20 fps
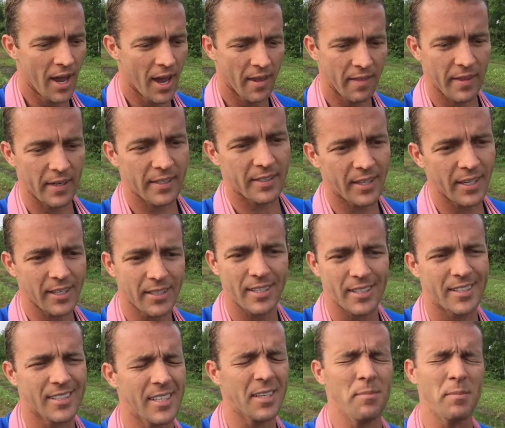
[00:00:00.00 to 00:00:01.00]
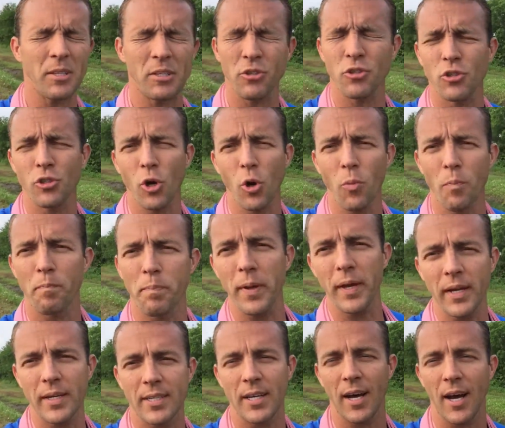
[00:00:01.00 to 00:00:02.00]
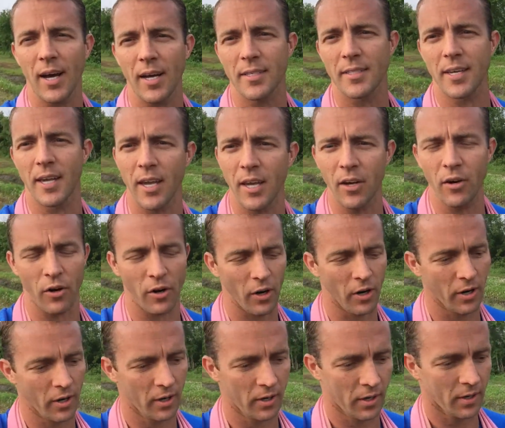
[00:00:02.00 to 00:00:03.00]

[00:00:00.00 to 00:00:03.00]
And these things that seem so big to us here,